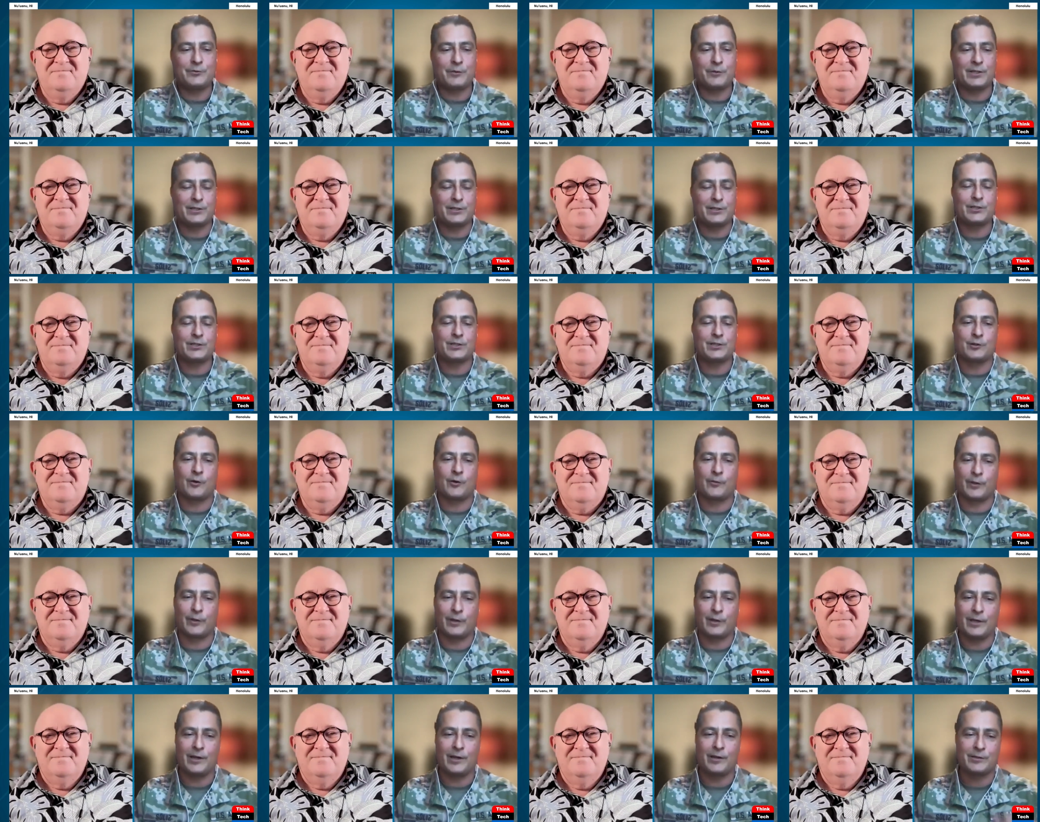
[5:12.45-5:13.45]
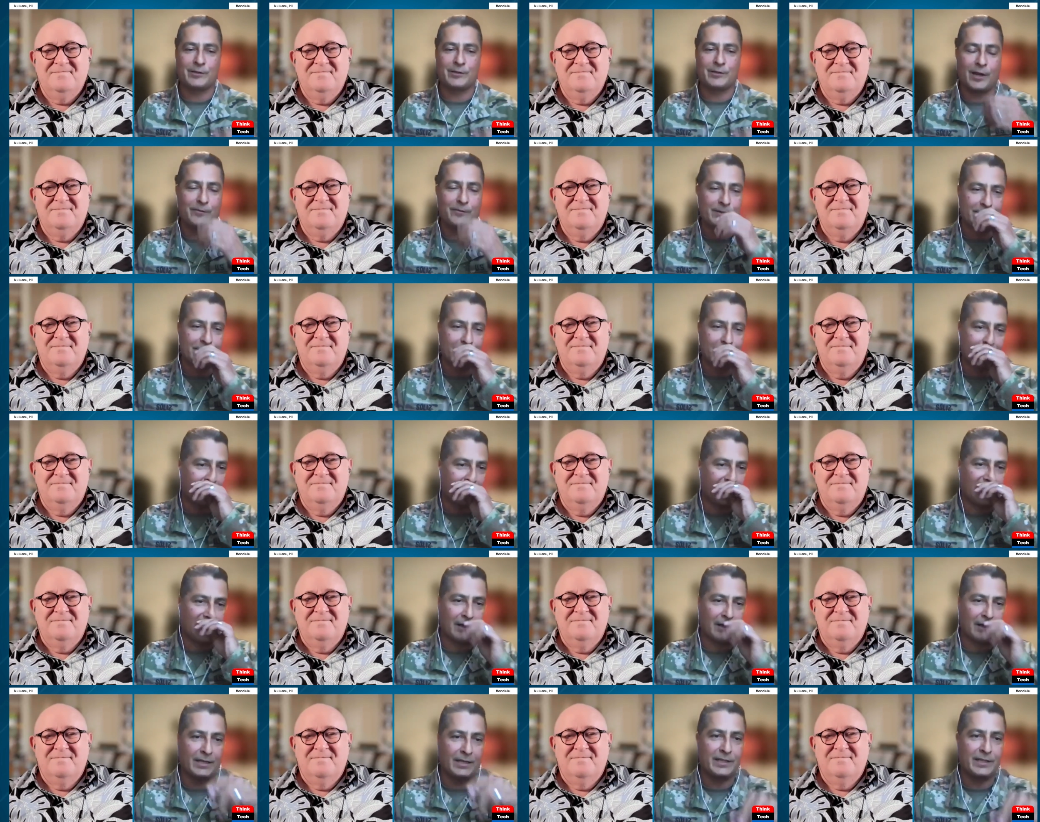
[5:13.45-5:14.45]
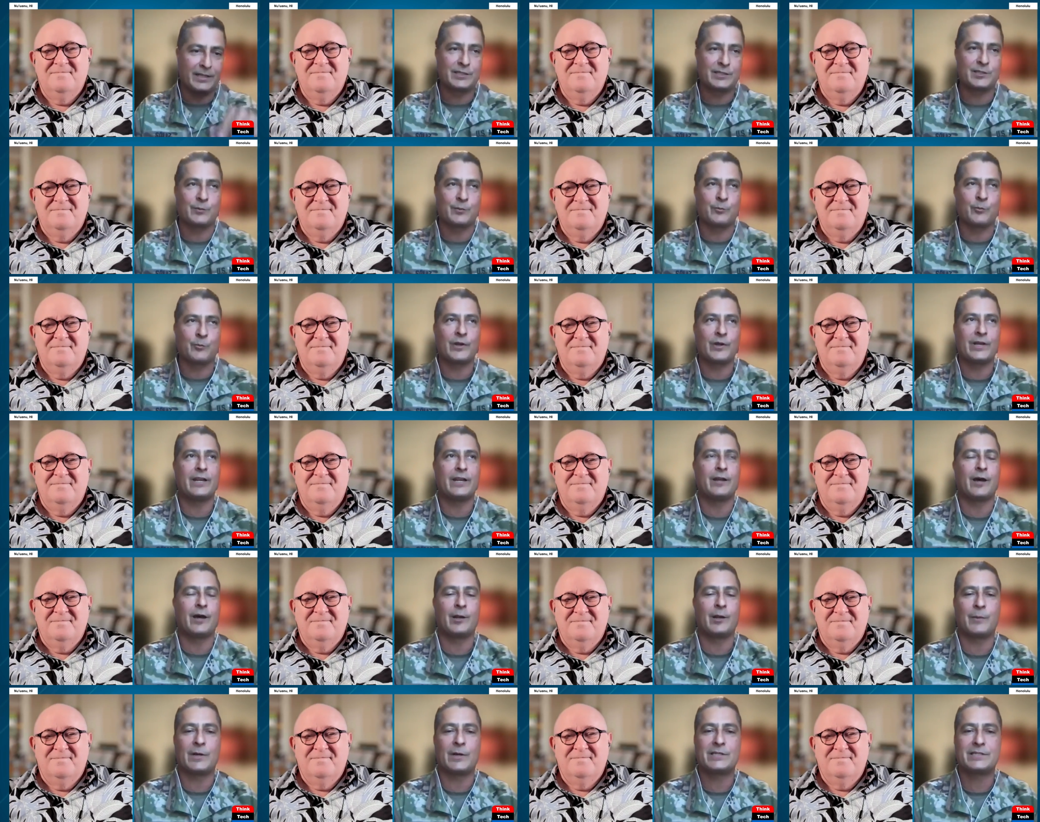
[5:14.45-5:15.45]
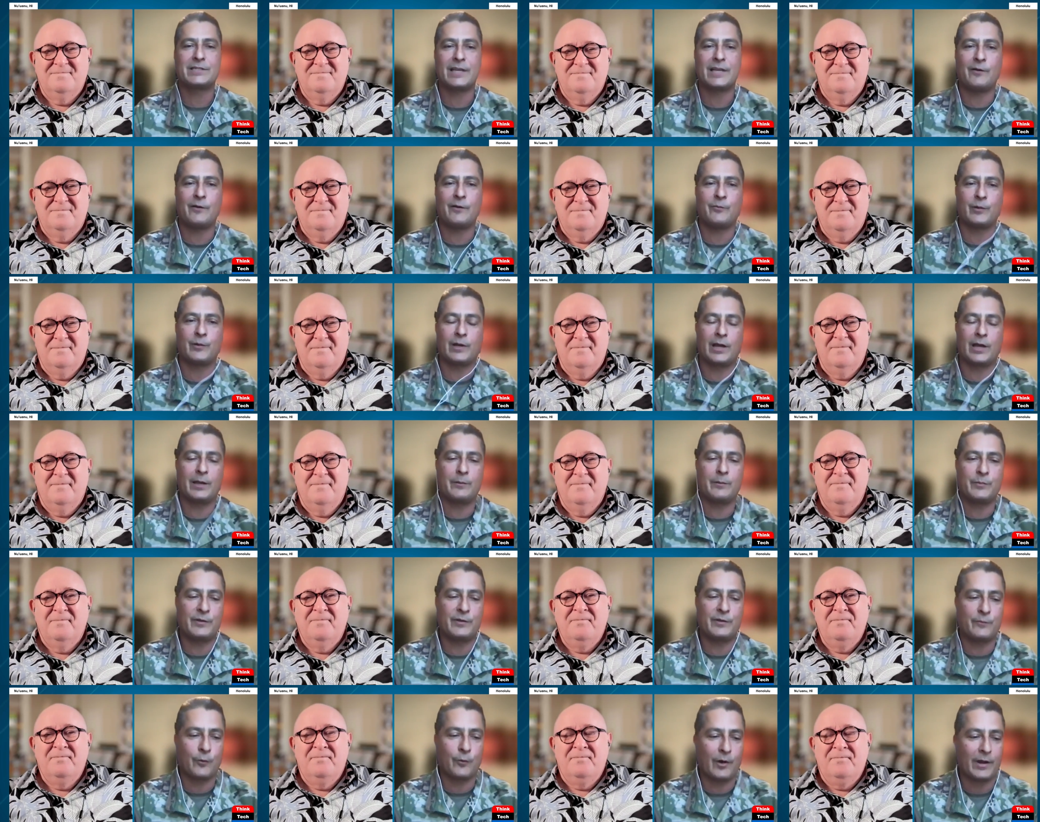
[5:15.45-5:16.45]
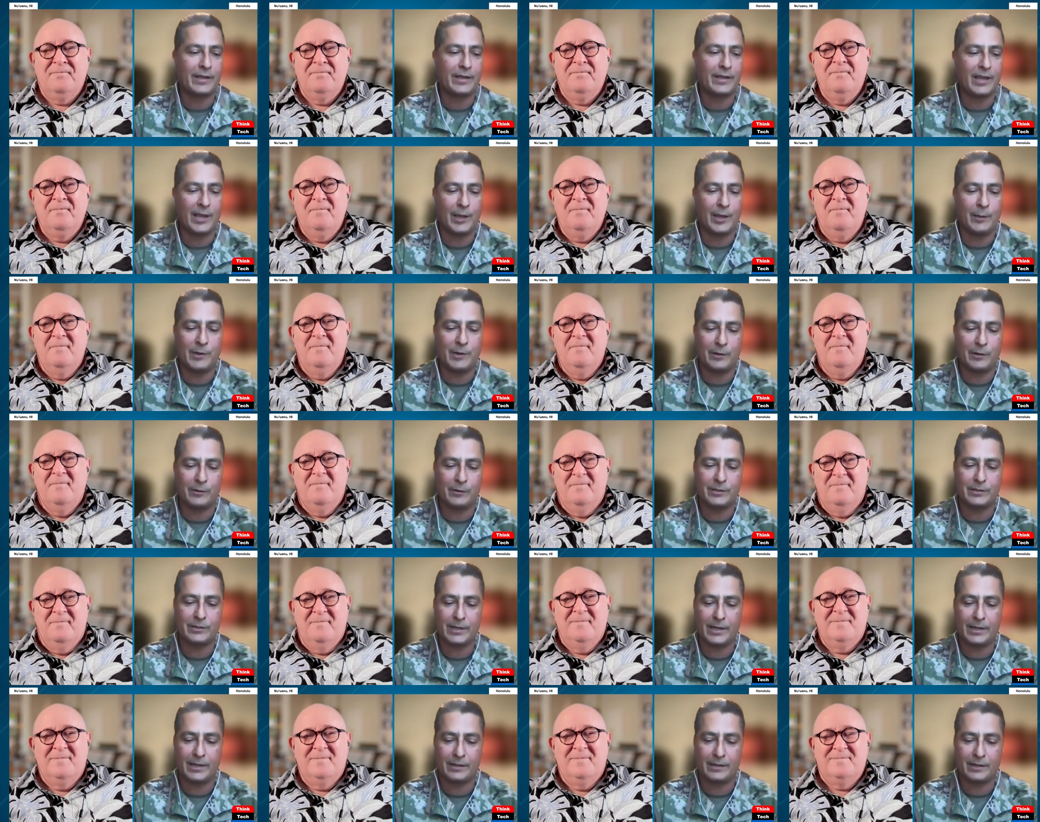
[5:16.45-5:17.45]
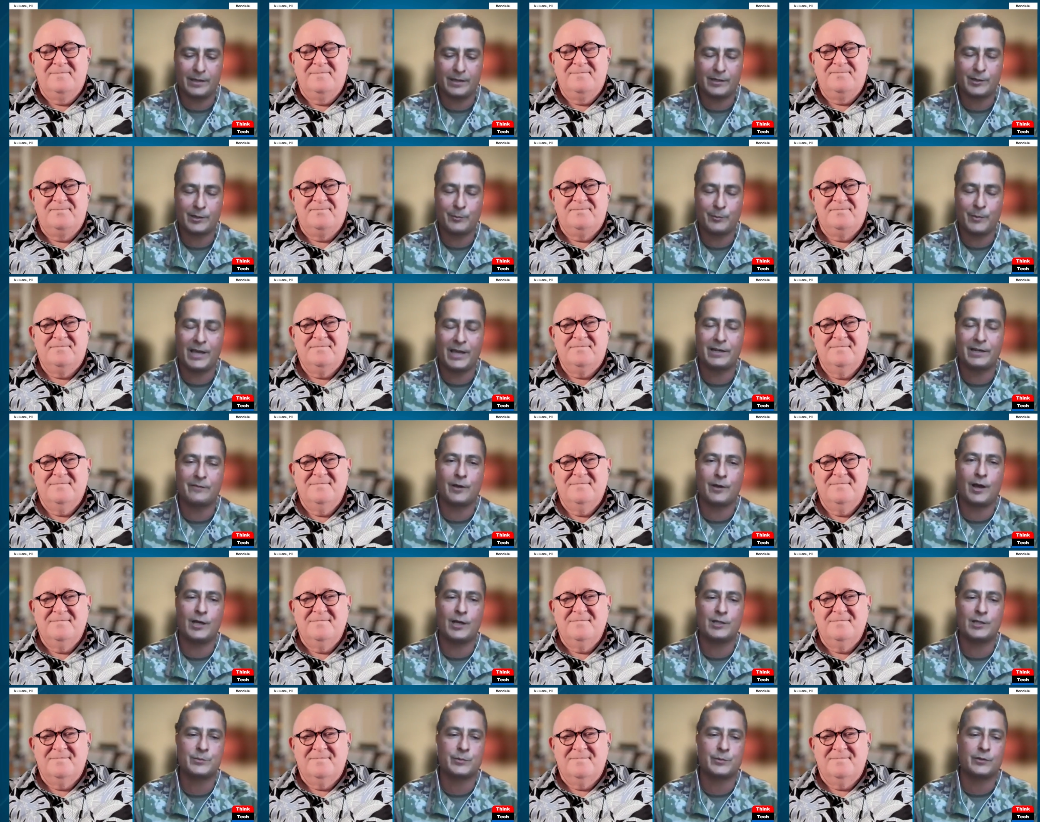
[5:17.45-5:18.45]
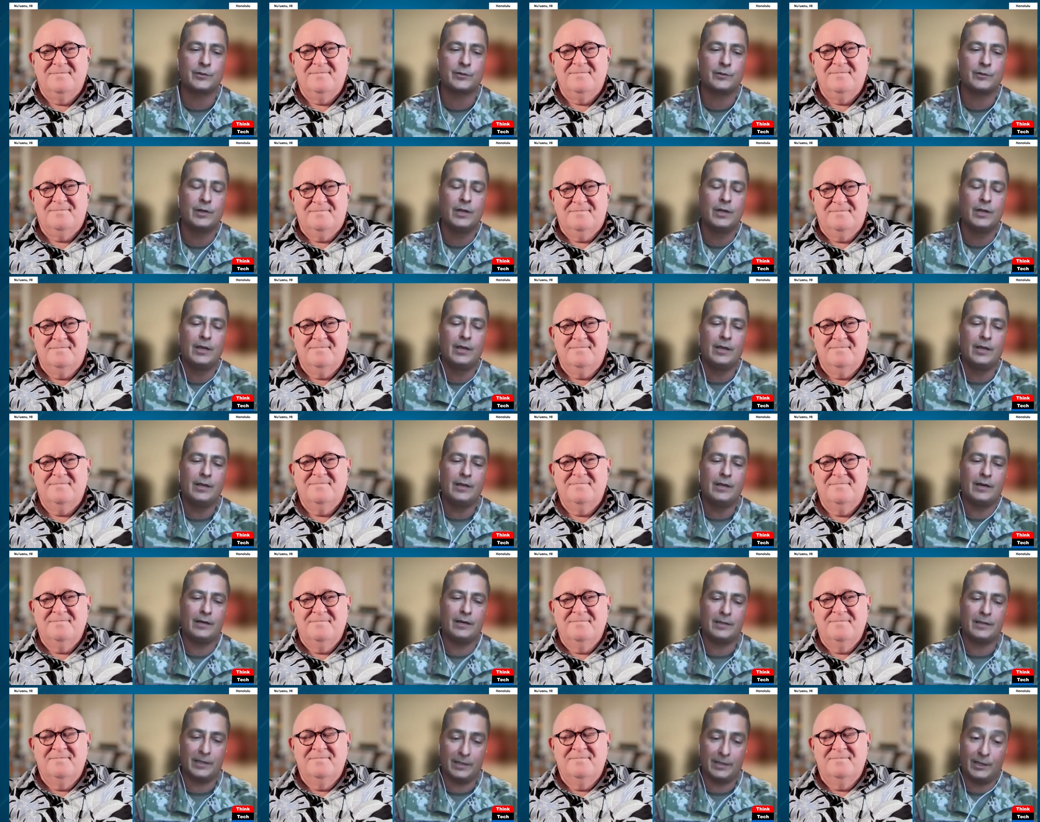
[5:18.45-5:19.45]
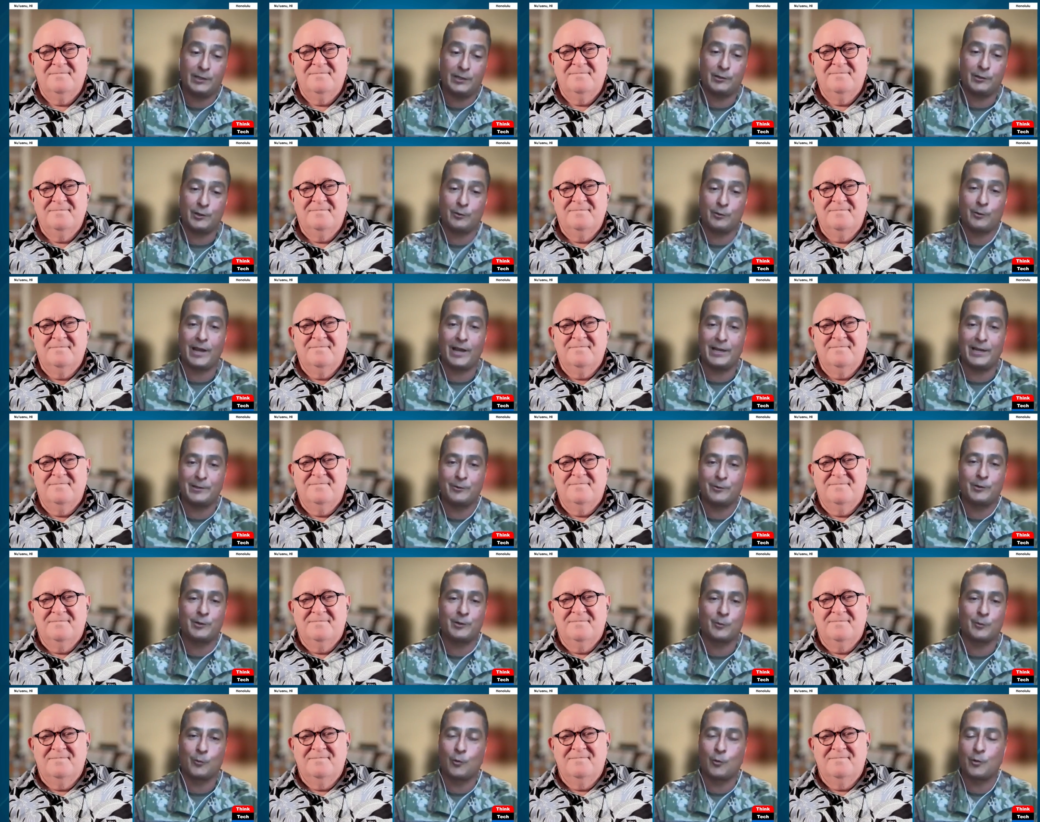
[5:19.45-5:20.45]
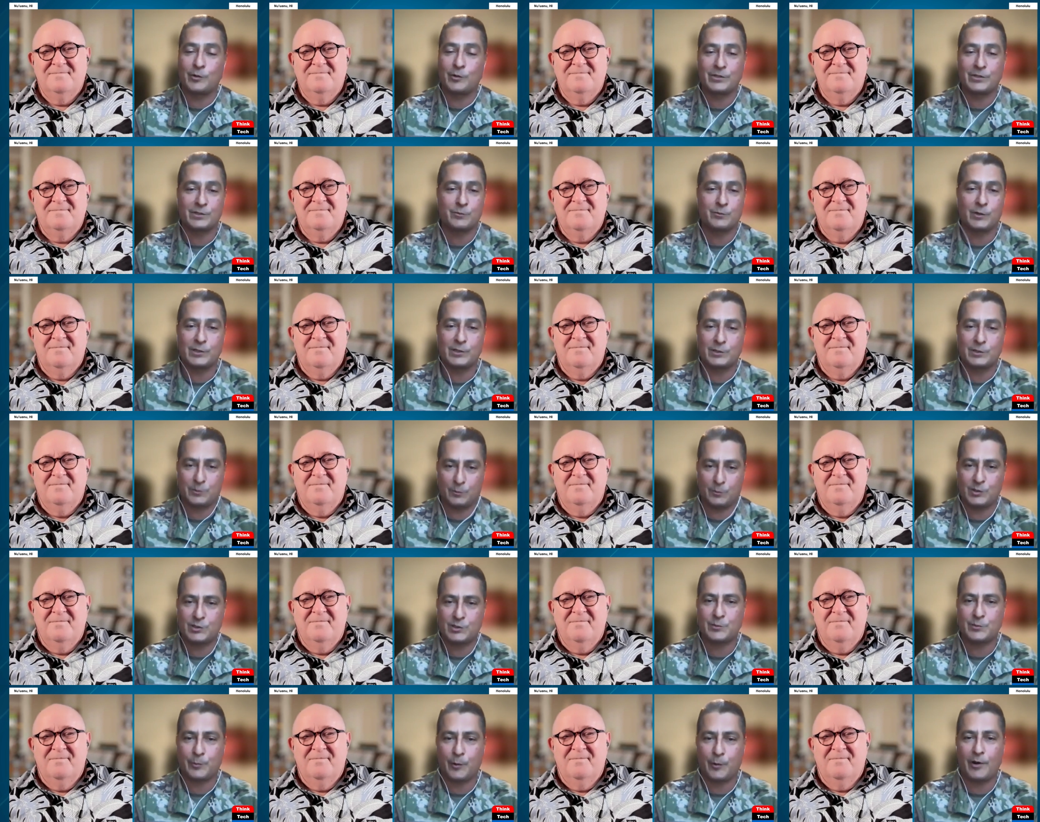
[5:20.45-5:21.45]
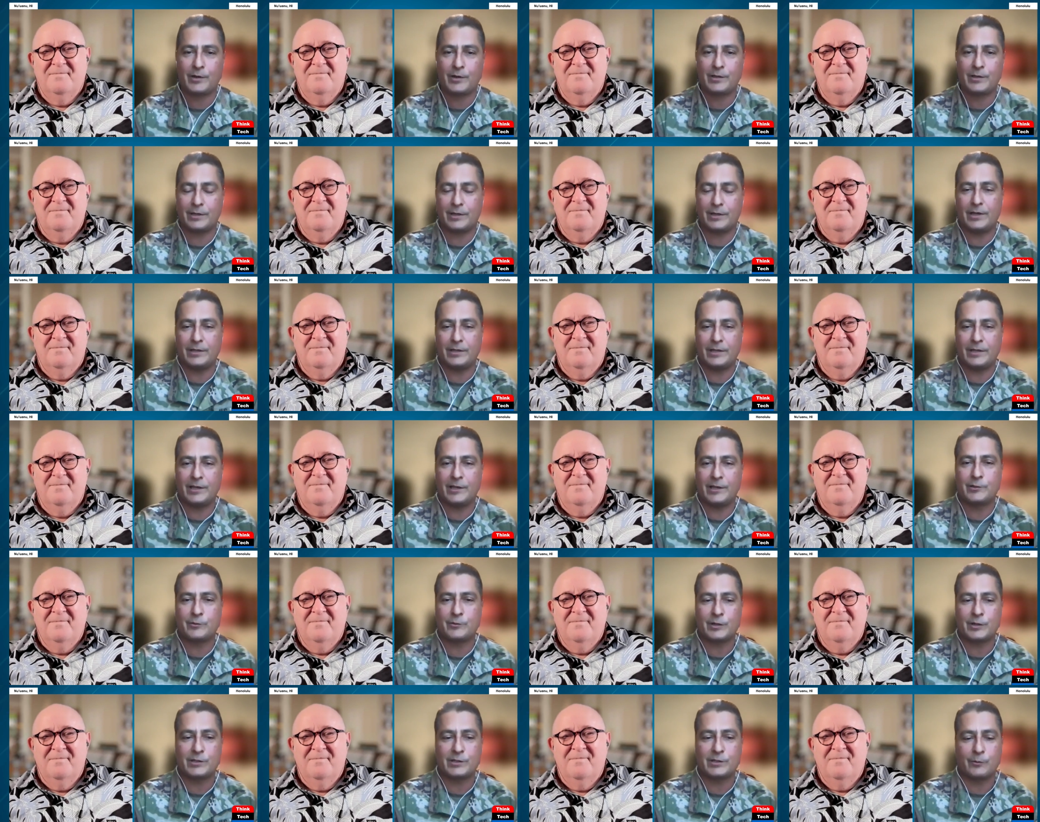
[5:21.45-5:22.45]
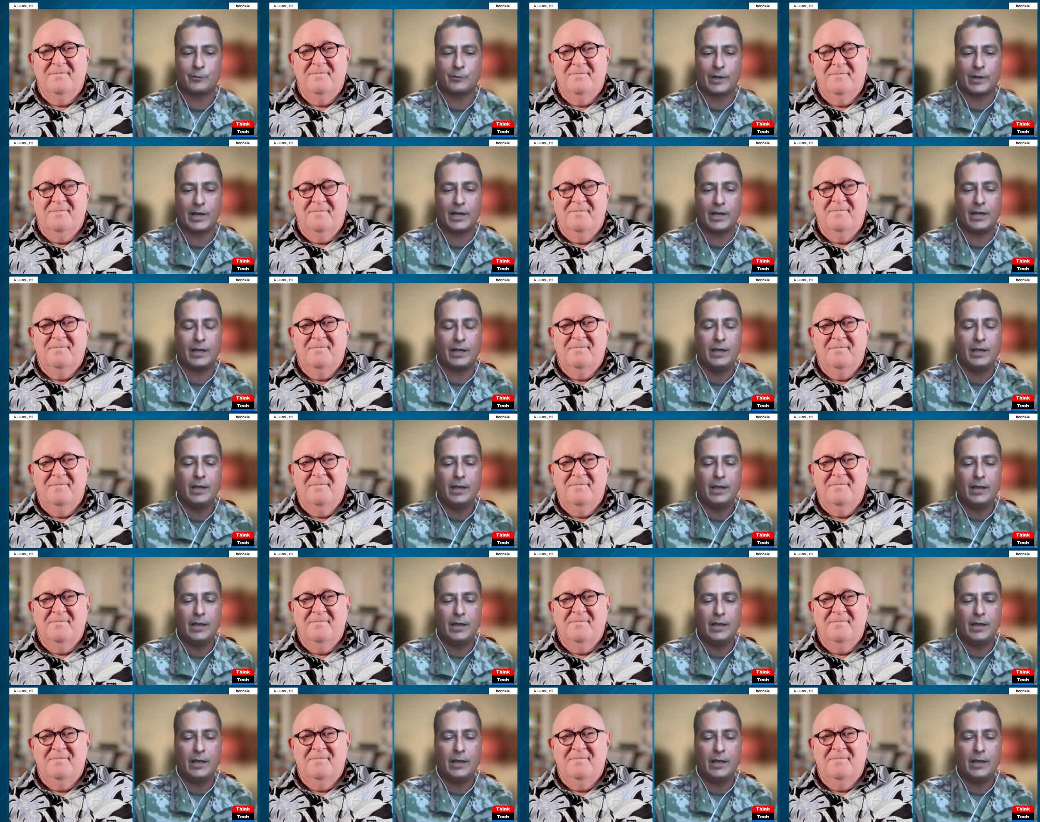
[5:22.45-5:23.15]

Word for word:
Speaker 1: transitioned over the years. Obviously, I did some reading on it myself before I came here to take command of the hospital. And you're right. During the wars is what sparked the interest. And when I